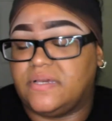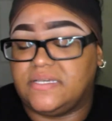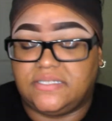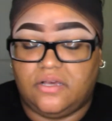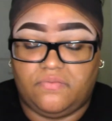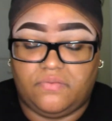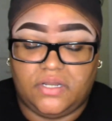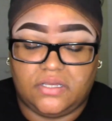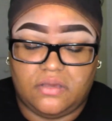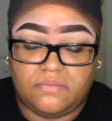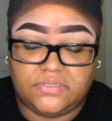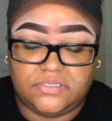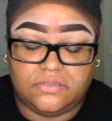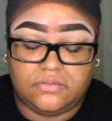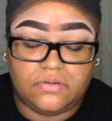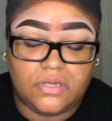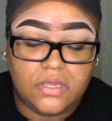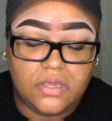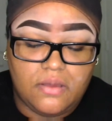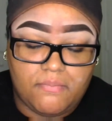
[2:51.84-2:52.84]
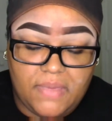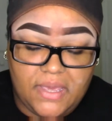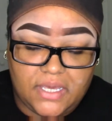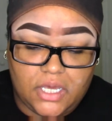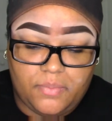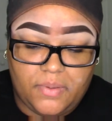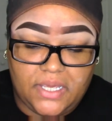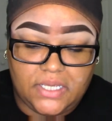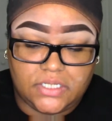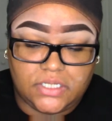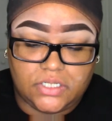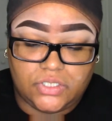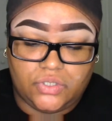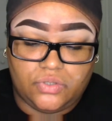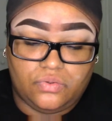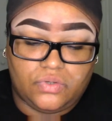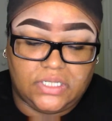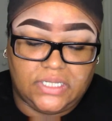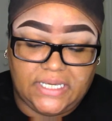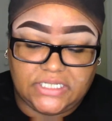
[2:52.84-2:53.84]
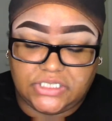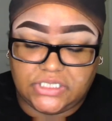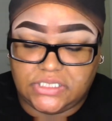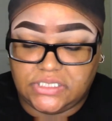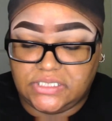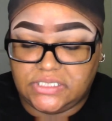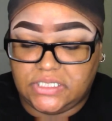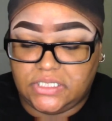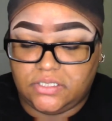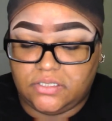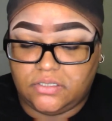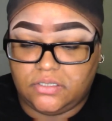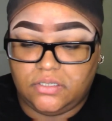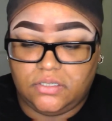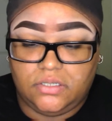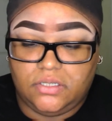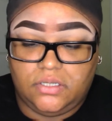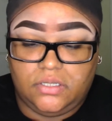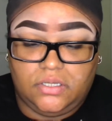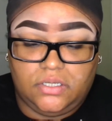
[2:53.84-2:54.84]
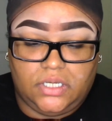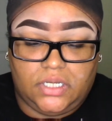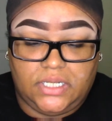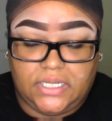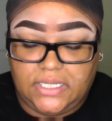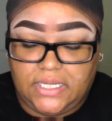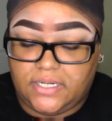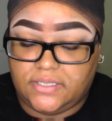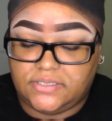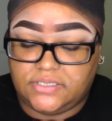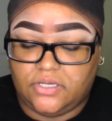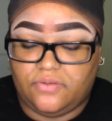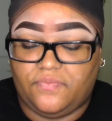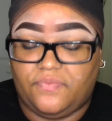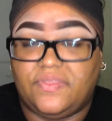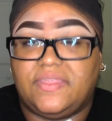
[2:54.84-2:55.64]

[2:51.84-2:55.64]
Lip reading: myself when it comes to makeup and new collections and yada yada yada. So